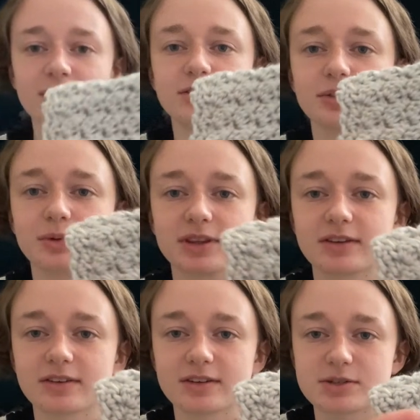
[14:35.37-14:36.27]
know what
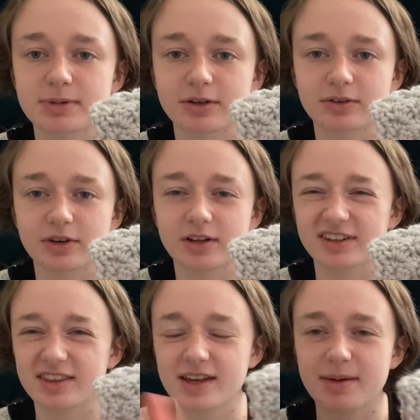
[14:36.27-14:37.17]
this stitch pattern is called.
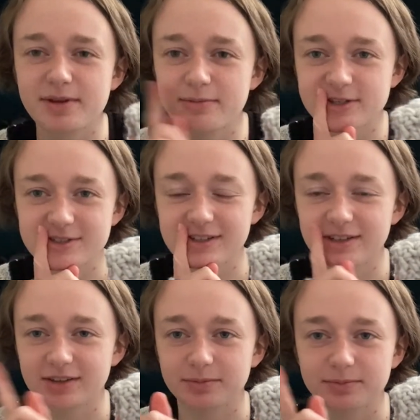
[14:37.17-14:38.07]
I think I might have mentioned it
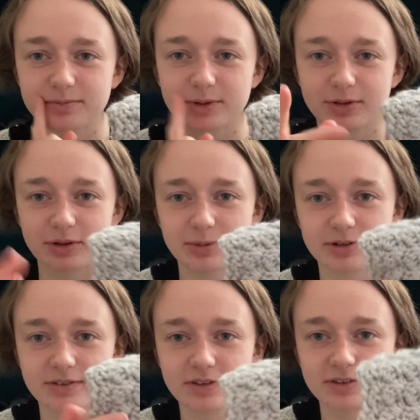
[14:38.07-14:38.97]
in the earlier
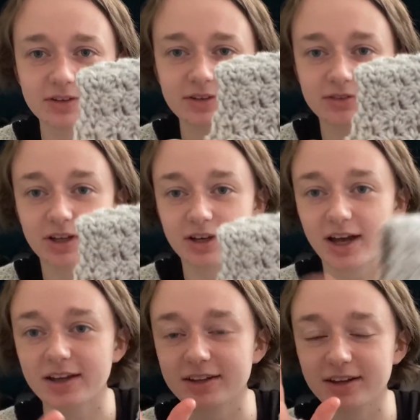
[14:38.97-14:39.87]
part of this vlog.
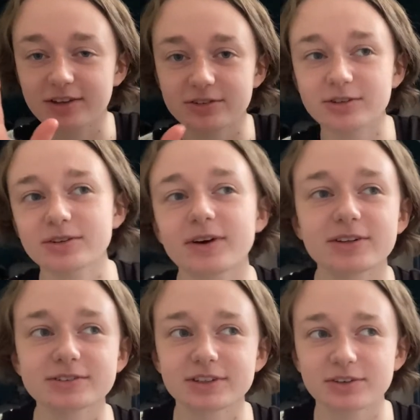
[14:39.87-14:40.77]
I also don't know how
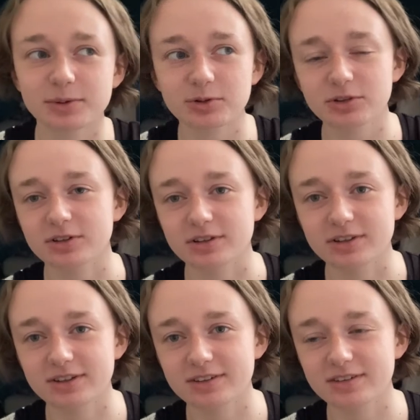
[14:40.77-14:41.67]
long this sweater took
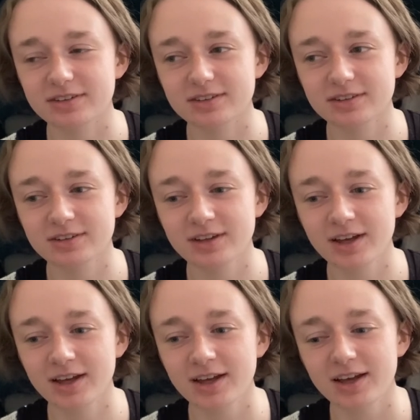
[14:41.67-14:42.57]
because
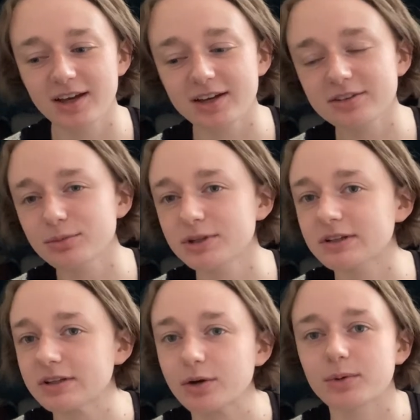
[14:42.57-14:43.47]
it could have been
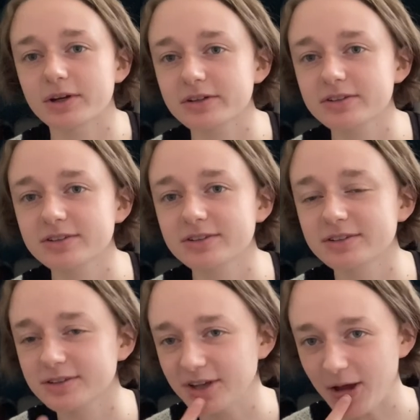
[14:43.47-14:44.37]
done a lot quicker.
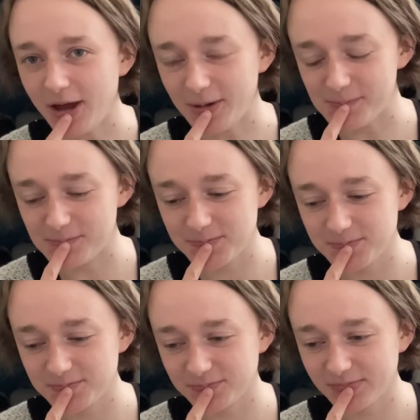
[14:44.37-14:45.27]
Um,
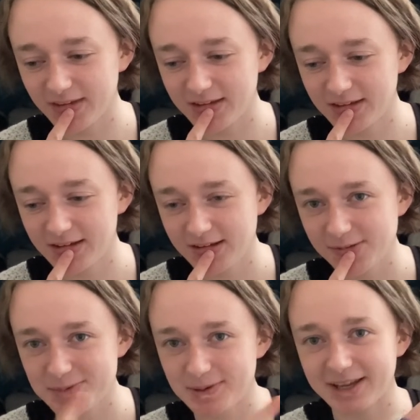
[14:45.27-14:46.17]

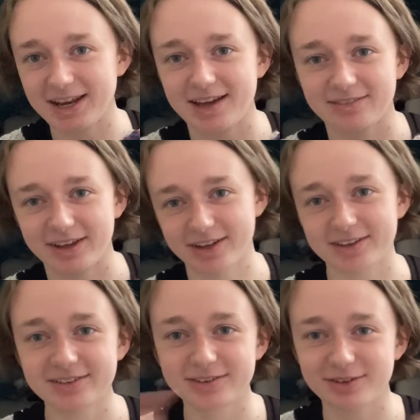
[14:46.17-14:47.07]
maybe I can have like
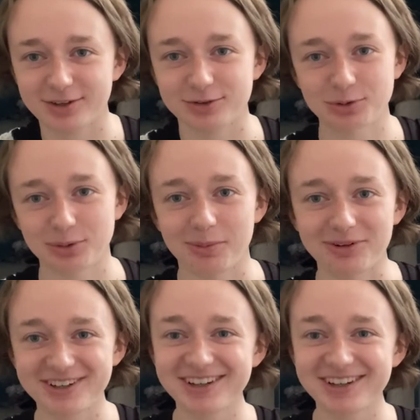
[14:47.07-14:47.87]
a, a scoreboard